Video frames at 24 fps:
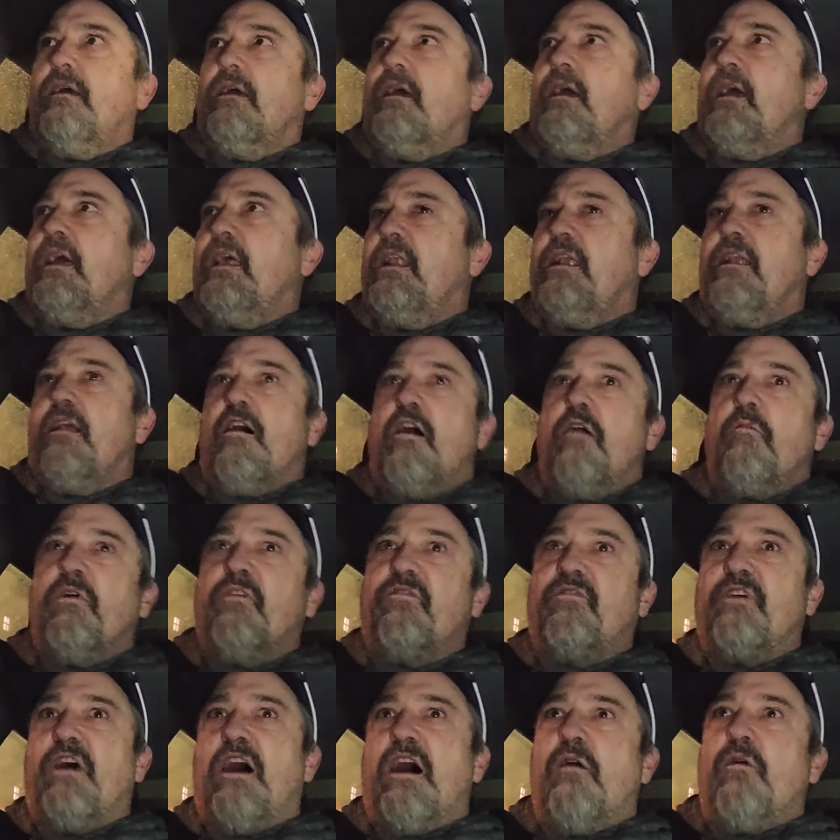And it
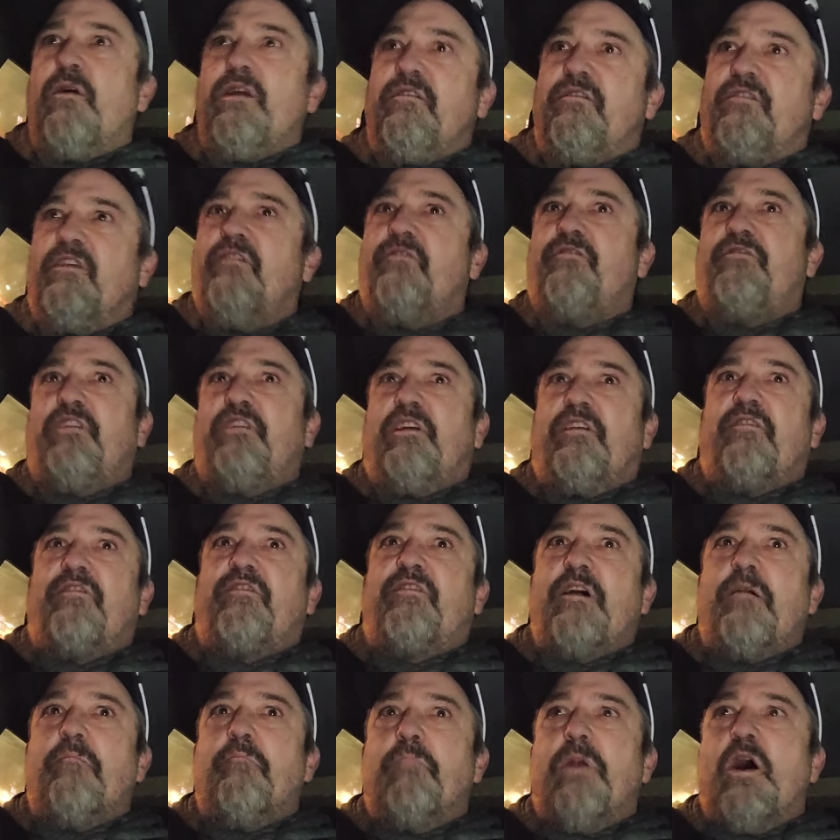almost always is just
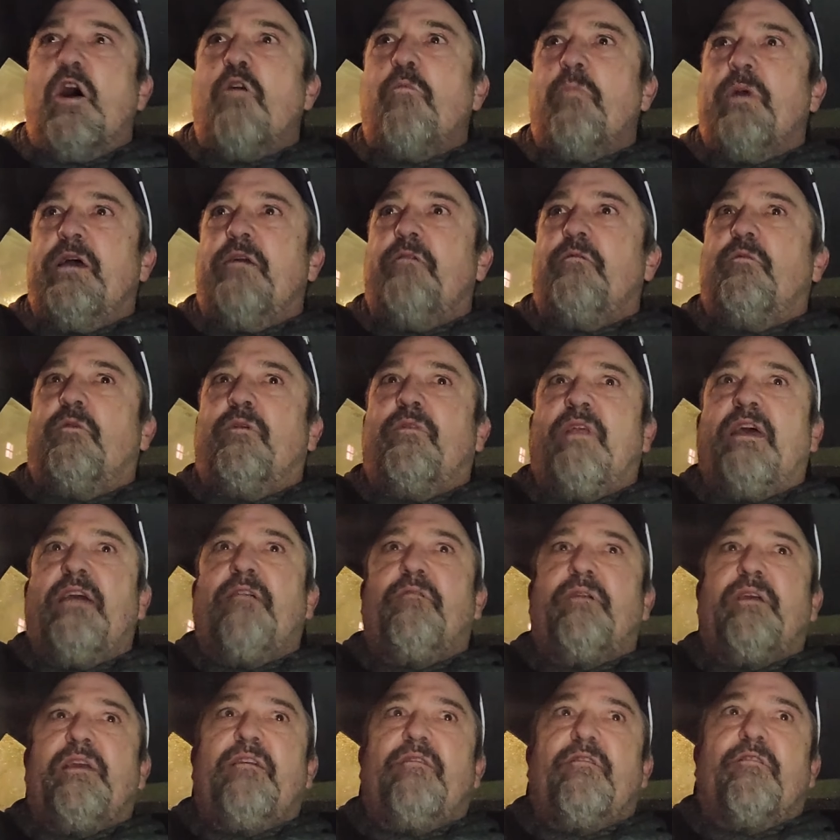some moment when they
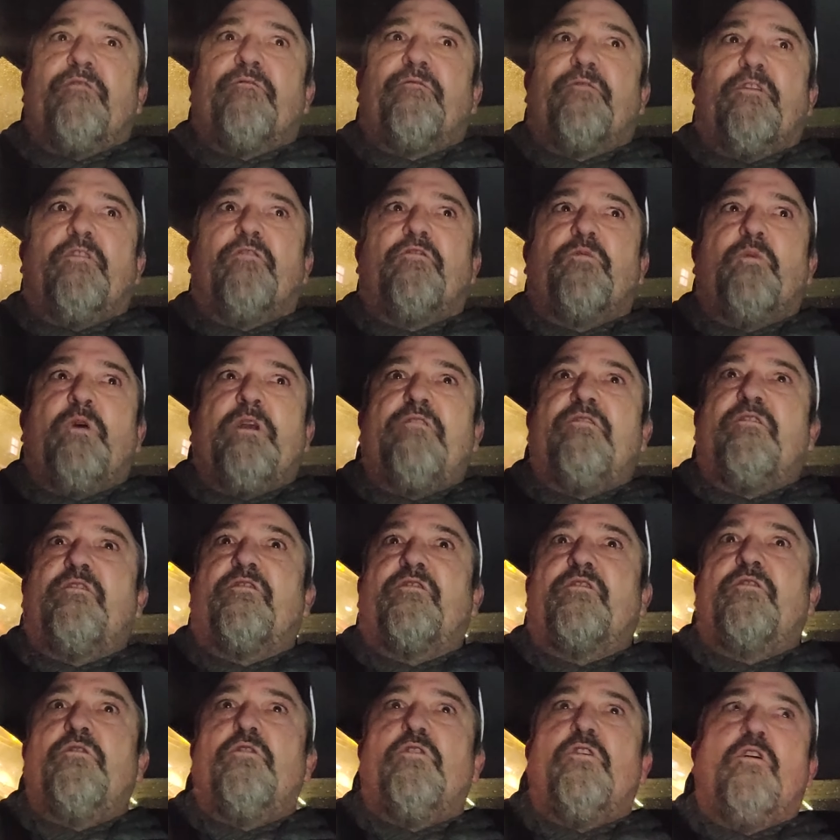either first went to
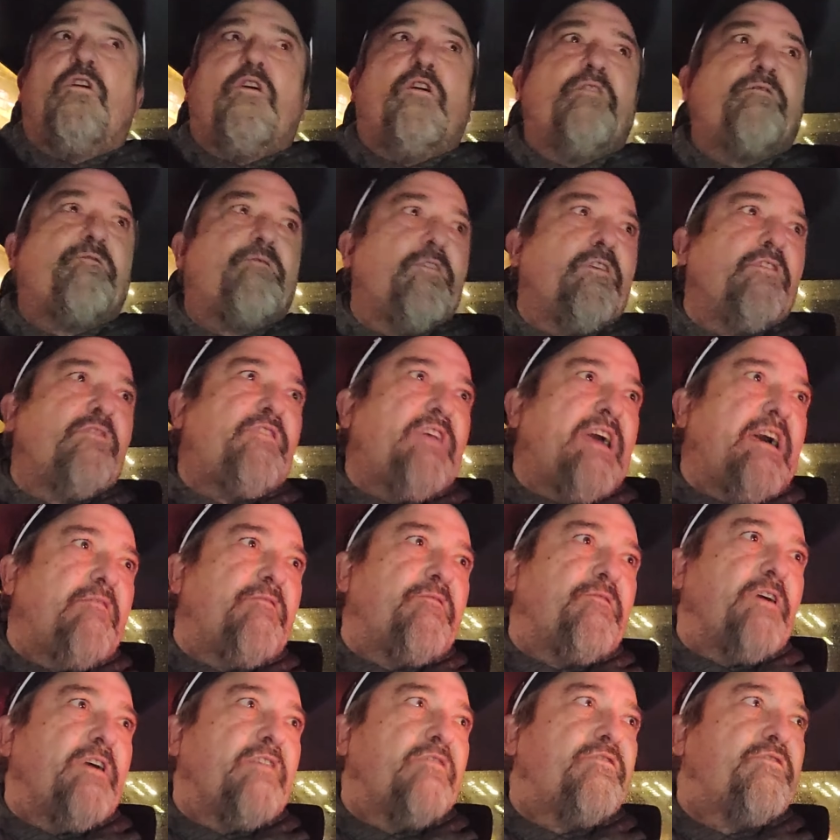school or first had
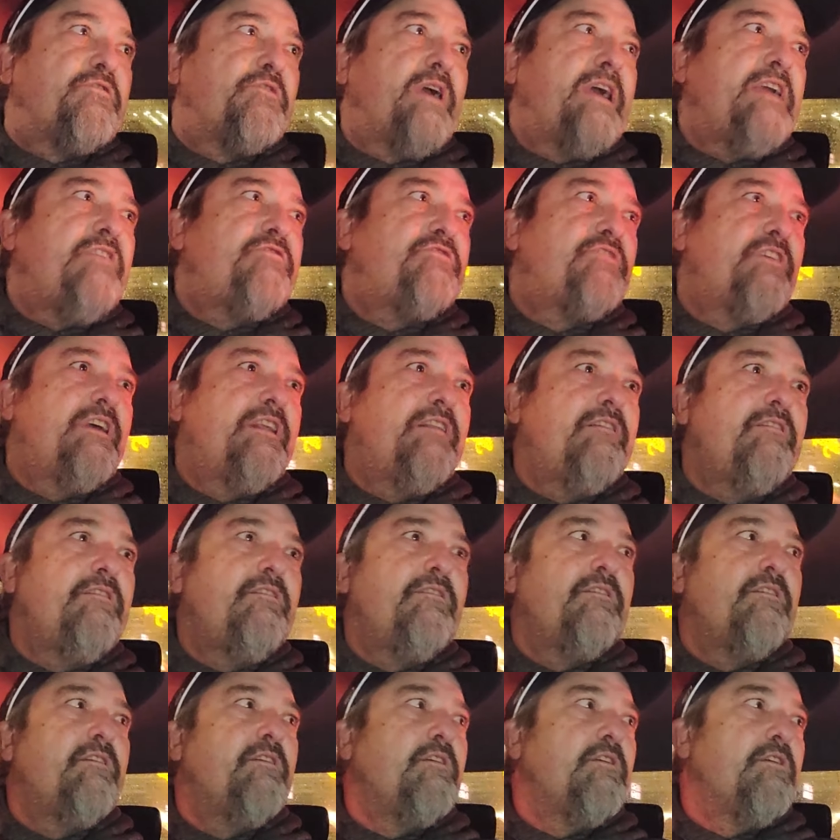frustration
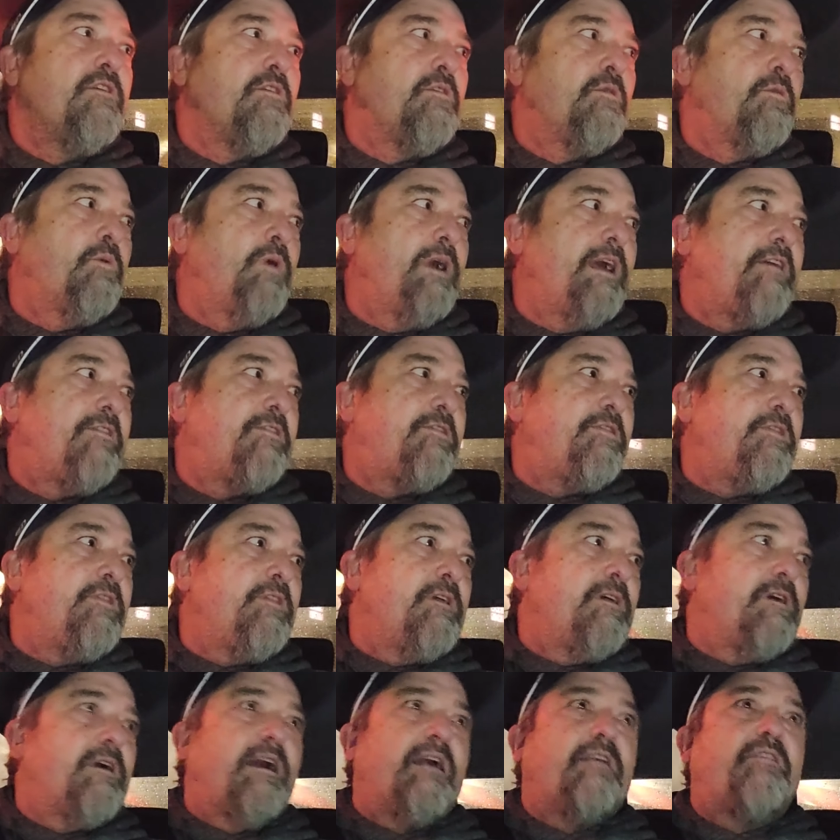with
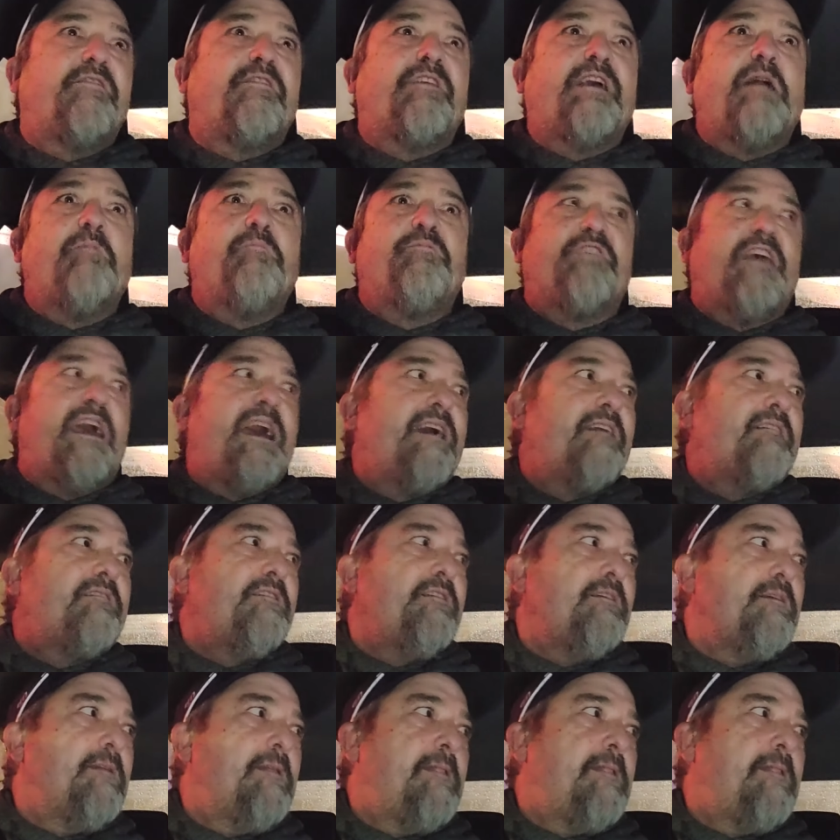a subject.